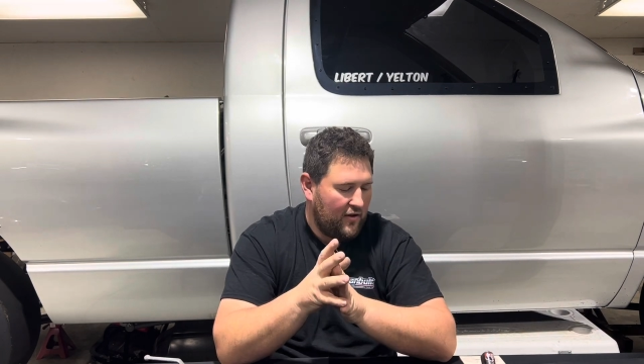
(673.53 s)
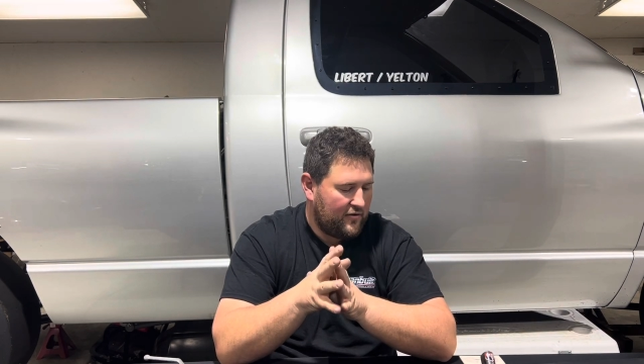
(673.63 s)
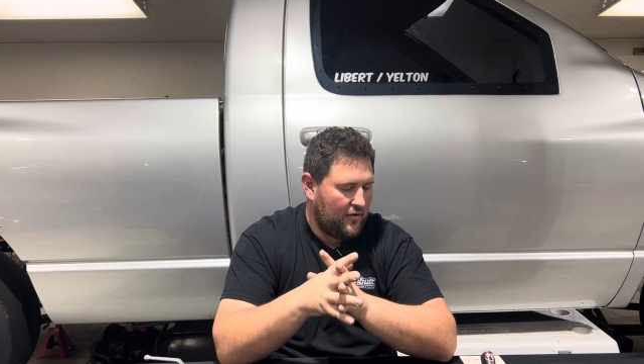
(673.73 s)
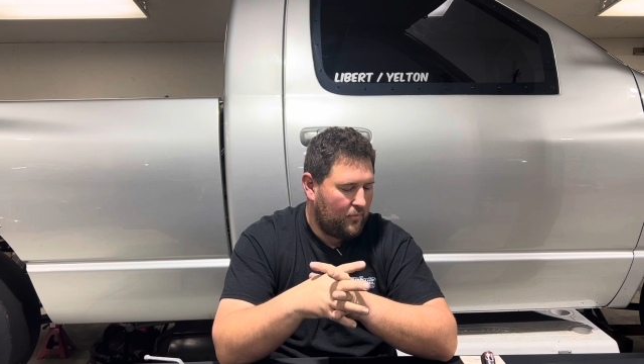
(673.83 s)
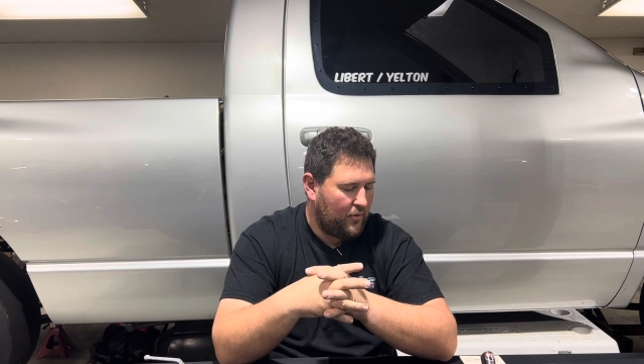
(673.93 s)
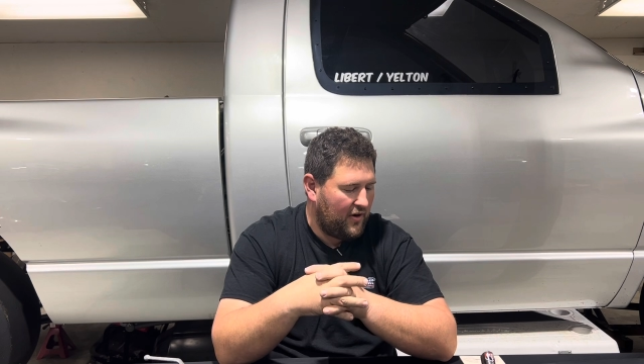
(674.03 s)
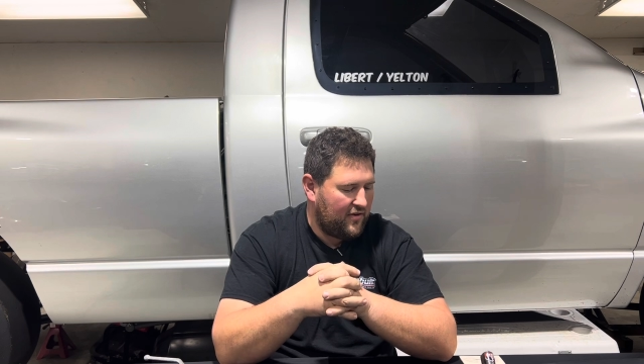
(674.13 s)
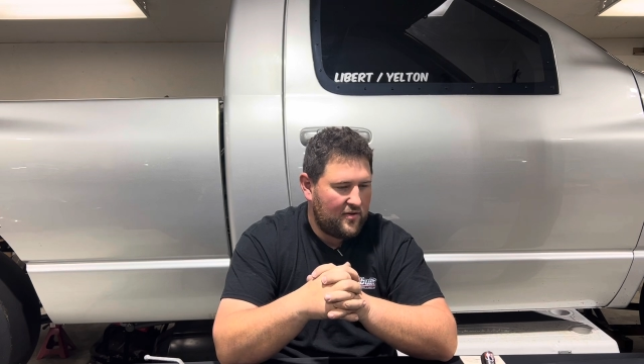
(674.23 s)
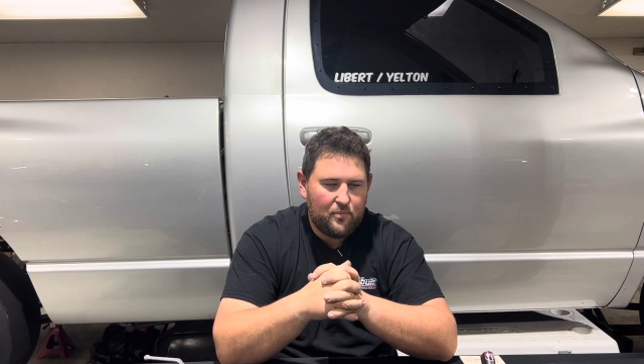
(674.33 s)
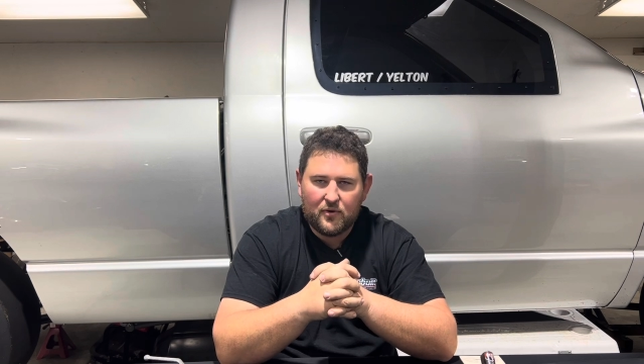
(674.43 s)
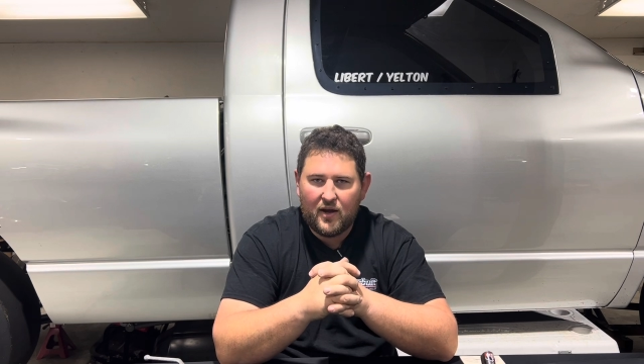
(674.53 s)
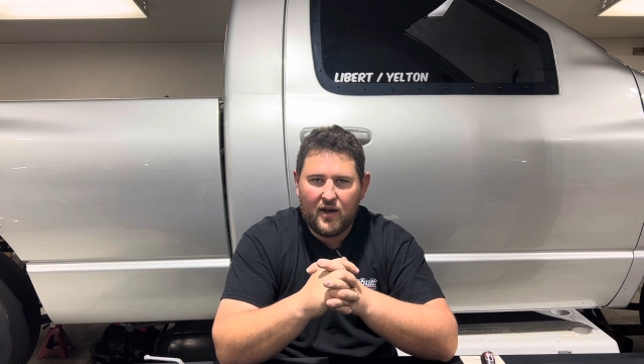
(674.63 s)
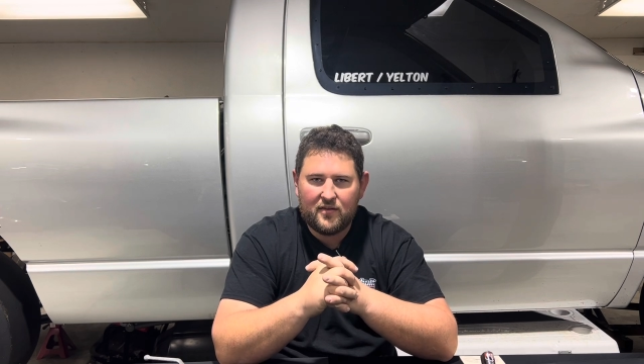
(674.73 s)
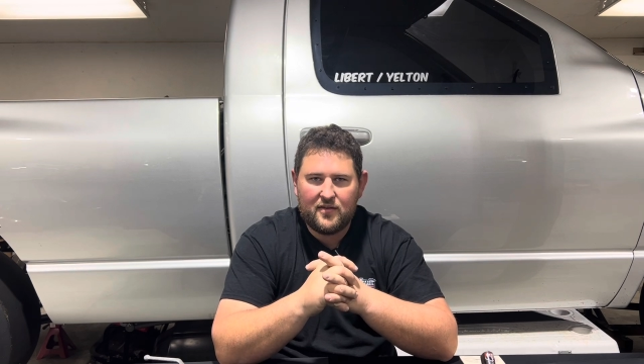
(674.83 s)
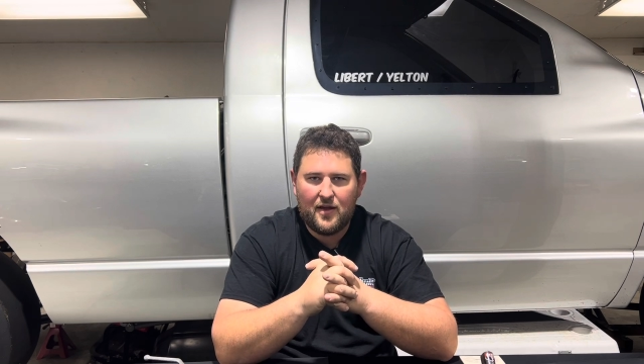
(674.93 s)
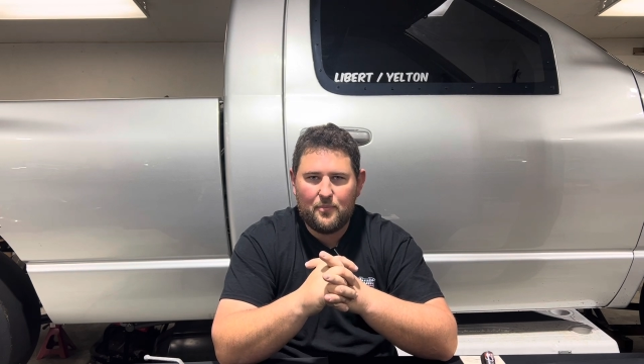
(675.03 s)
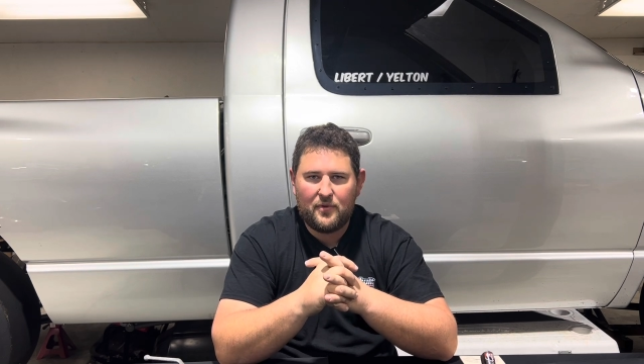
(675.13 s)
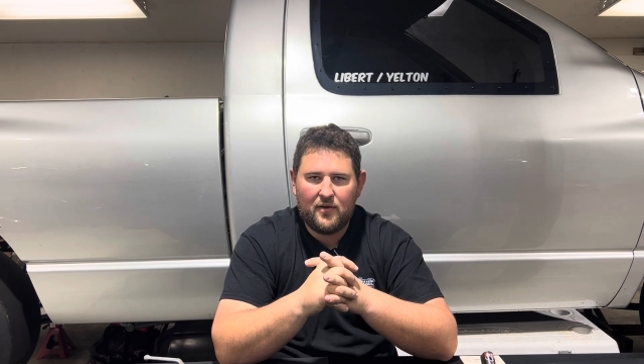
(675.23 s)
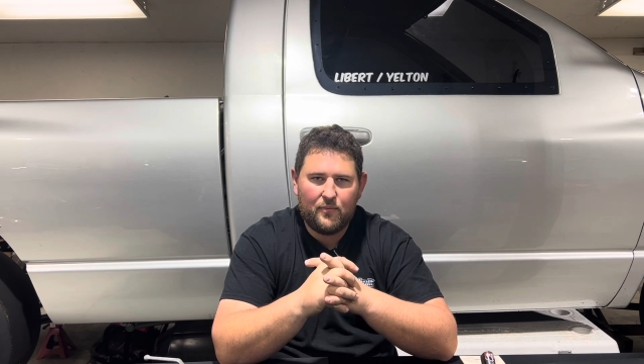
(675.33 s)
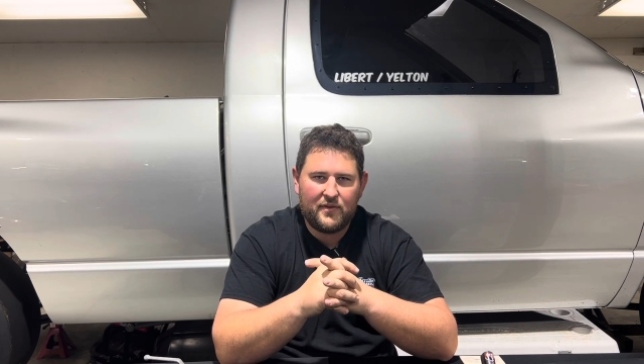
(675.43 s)
So pretty simple
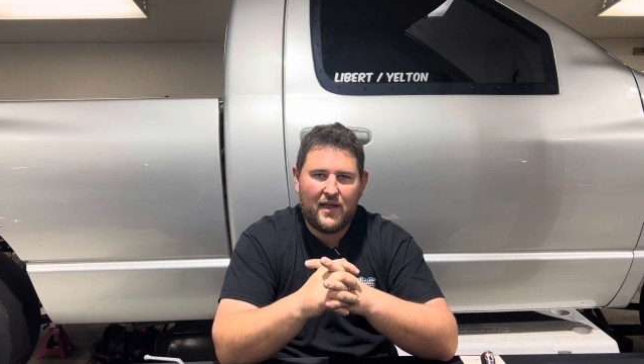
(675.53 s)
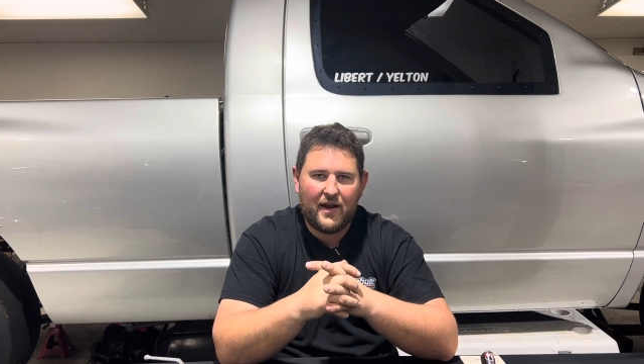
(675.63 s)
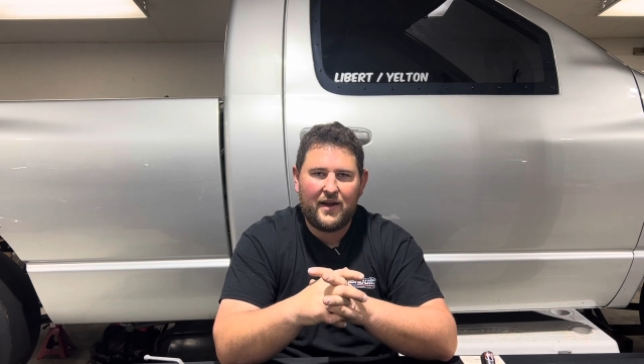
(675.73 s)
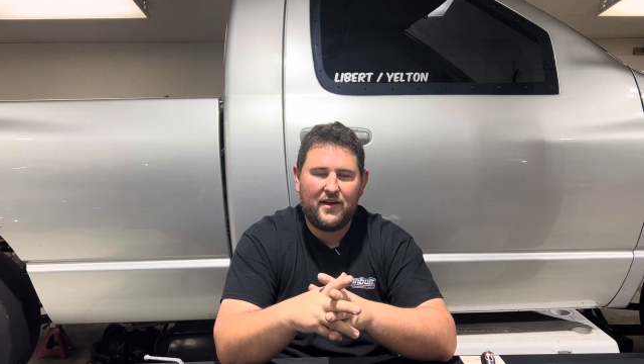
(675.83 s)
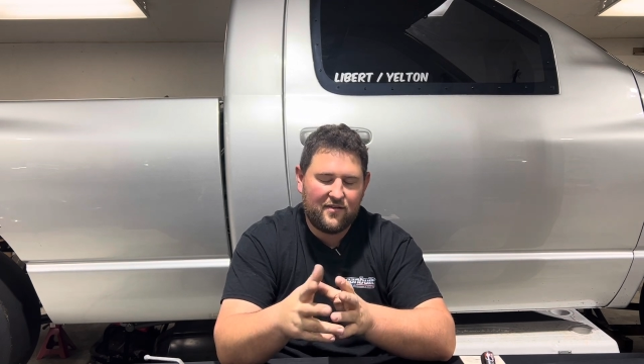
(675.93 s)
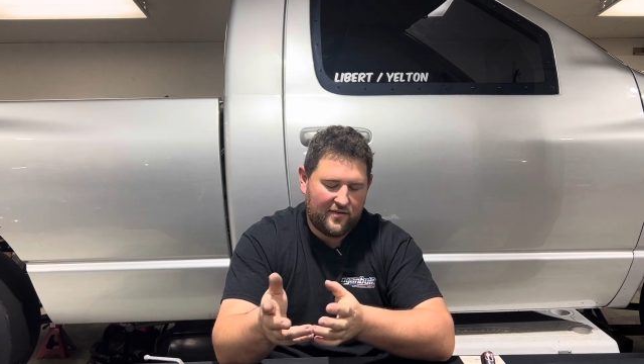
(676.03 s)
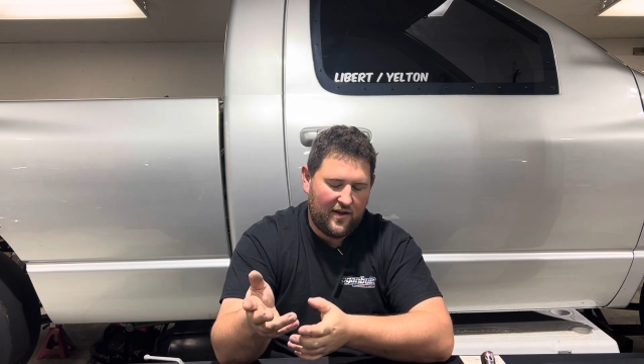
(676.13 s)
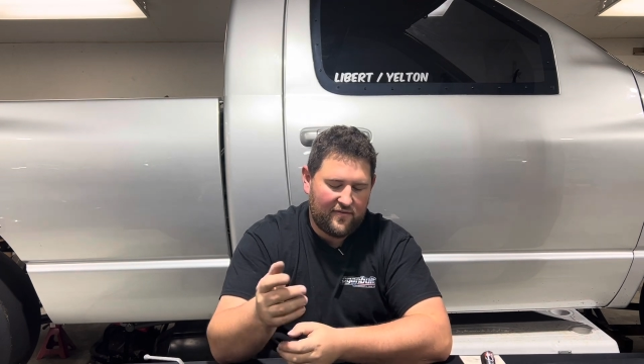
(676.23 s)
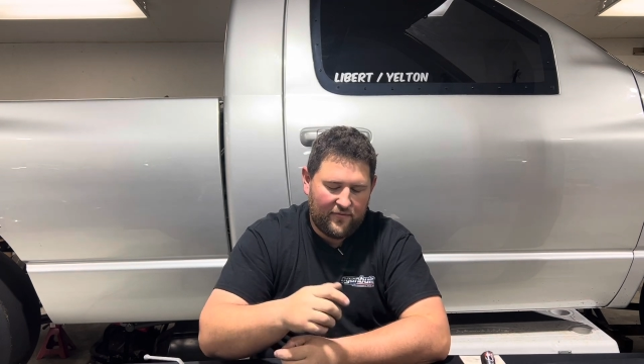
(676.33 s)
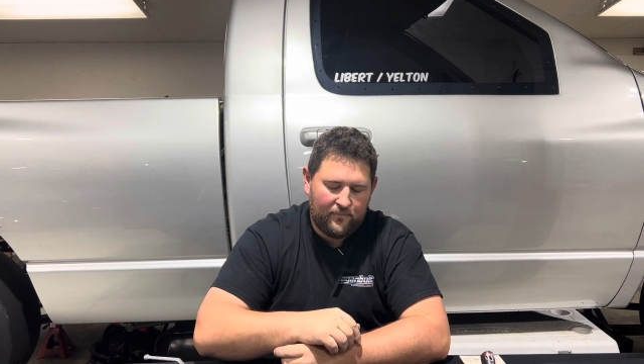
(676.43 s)
concept with that kind of stuff.